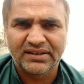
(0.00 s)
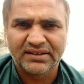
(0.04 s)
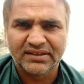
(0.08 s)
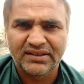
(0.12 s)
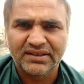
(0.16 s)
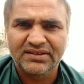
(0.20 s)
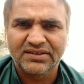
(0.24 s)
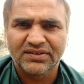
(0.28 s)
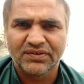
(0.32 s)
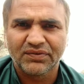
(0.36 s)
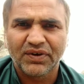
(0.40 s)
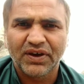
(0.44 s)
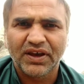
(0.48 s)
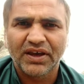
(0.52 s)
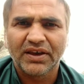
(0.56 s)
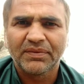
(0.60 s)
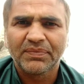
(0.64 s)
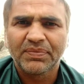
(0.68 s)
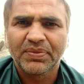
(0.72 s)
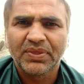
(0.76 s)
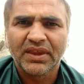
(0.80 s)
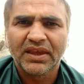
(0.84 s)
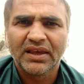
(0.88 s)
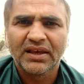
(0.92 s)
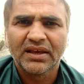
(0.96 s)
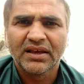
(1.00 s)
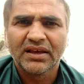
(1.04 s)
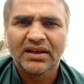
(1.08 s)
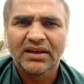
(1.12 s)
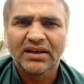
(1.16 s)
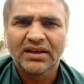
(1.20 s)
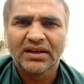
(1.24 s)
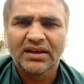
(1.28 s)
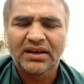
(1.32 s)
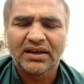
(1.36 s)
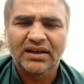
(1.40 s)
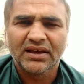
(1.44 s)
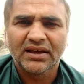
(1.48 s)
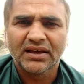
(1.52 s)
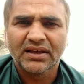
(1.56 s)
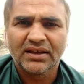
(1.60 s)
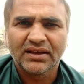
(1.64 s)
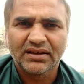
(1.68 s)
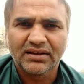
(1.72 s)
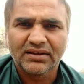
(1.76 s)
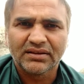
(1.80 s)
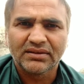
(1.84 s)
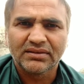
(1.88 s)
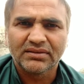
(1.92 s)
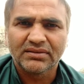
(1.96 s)
in this way.
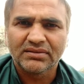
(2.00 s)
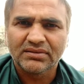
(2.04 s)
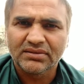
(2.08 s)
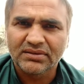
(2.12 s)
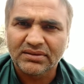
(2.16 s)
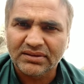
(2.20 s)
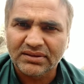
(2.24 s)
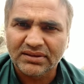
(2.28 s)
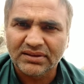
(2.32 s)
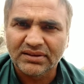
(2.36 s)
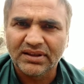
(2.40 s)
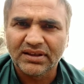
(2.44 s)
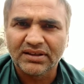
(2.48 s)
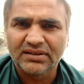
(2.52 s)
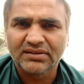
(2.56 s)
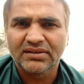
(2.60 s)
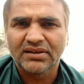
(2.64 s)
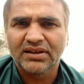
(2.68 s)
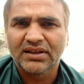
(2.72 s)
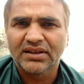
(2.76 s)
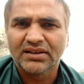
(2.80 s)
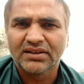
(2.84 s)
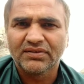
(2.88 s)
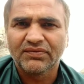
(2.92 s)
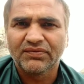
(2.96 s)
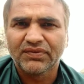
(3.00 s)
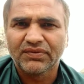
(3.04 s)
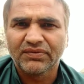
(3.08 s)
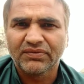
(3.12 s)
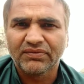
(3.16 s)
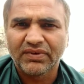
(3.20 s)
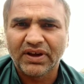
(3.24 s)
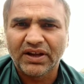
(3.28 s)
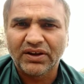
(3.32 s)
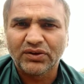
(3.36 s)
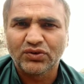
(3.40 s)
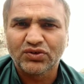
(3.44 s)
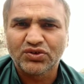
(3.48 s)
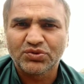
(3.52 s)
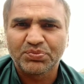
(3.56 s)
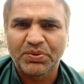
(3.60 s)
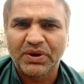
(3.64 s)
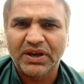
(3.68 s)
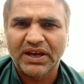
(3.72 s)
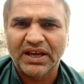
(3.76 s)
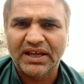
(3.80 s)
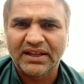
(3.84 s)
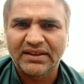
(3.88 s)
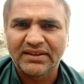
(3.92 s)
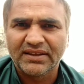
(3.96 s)
When you
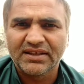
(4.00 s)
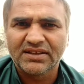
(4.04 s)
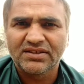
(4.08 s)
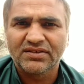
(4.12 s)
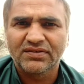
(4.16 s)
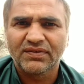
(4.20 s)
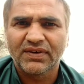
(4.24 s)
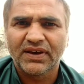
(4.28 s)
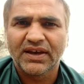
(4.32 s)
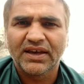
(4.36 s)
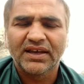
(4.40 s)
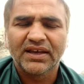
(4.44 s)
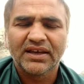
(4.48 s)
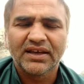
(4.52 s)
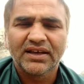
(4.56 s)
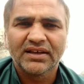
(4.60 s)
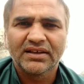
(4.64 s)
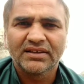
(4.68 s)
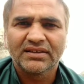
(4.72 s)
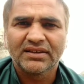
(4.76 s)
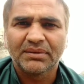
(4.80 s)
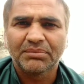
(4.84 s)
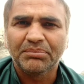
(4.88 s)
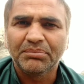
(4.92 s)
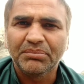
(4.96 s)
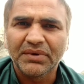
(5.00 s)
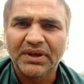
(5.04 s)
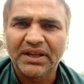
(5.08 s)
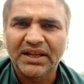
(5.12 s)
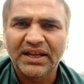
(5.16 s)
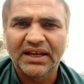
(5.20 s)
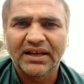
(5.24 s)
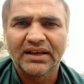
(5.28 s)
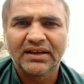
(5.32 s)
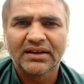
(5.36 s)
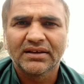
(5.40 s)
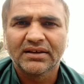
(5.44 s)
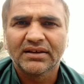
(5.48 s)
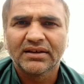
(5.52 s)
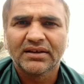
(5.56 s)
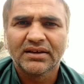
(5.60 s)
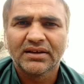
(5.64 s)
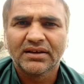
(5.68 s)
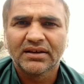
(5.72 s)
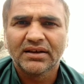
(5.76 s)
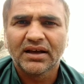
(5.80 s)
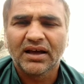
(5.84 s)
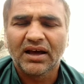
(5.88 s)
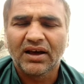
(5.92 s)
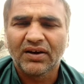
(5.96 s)
speak in this way, the meaning
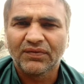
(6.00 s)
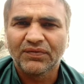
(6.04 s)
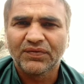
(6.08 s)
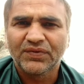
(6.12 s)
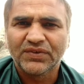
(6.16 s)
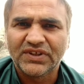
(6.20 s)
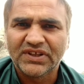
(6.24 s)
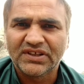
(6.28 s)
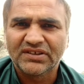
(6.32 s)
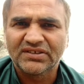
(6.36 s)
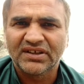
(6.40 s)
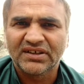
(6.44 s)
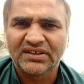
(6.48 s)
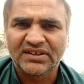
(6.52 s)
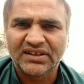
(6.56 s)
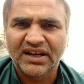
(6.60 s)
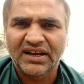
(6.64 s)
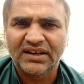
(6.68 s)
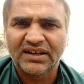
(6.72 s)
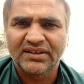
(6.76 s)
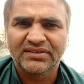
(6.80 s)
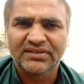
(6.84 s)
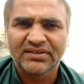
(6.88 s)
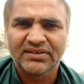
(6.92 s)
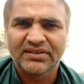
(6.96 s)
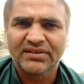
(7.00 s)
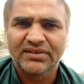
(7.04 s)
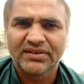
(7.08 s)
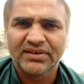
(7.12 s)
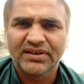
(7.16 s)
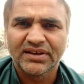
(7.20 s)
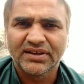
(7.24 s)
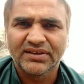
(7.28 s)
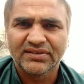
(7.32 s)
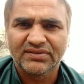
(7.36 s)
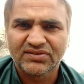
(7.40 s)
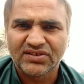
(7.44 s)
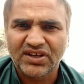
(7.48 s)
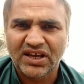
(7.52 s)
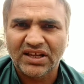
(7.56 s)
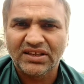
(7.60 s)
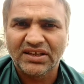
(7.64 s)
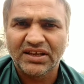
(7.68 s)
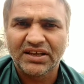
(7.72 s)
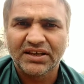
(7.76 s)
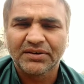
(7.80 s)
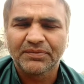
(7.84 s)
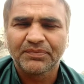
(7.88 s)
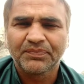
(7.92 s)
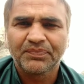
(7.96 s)
of this sentence is
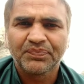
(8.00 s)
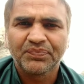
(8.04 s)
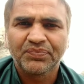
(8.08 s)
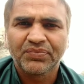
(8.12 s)
changing.